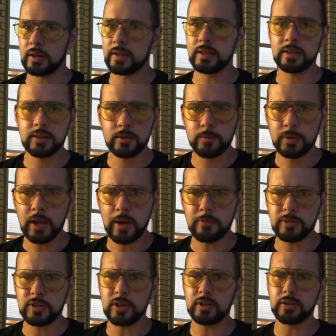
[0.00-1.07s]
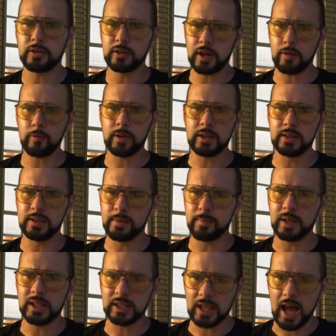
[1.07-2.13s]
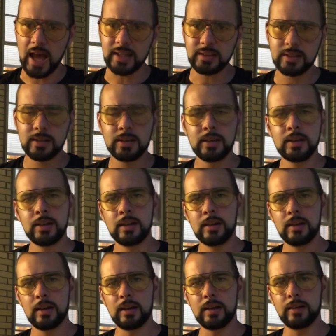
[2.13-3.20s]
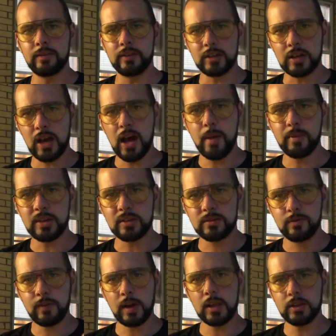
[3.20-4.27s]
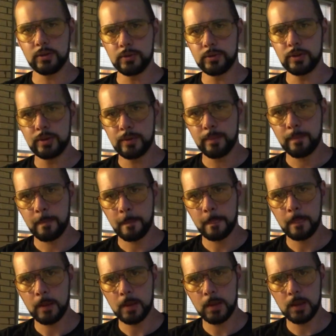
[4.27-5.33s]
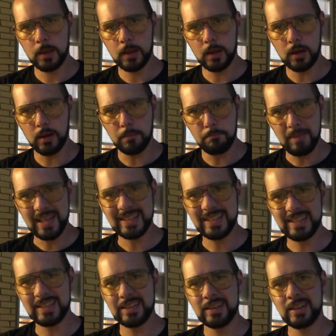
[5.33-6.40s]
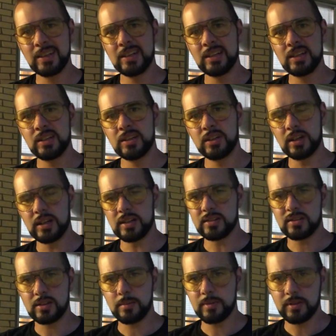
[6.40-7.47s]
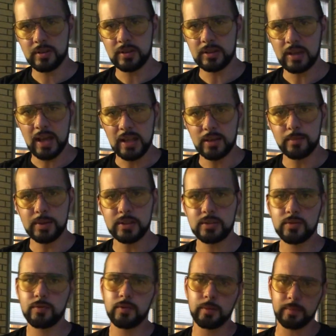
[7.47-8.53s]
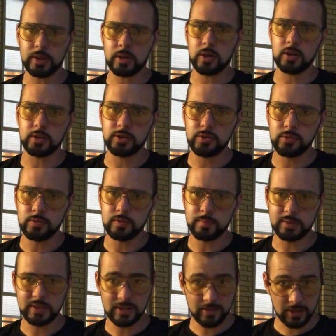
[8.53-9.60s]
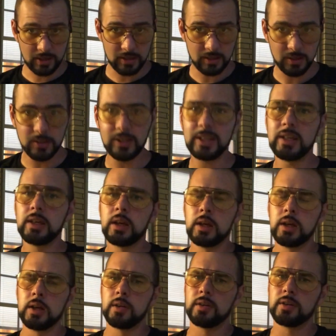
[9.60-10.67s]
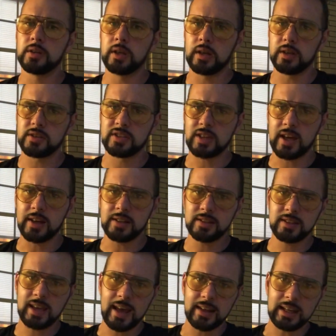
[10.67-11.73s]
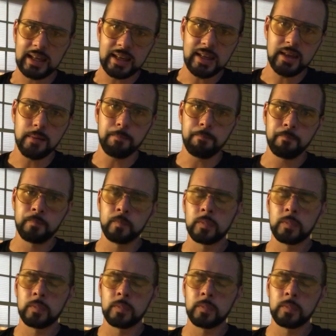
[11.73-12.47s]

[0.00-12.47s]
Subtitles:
They did when I was younger and I read them a lot. The comics followed mainly some of the elements from the cartoons, particularly Sonic Sat AM.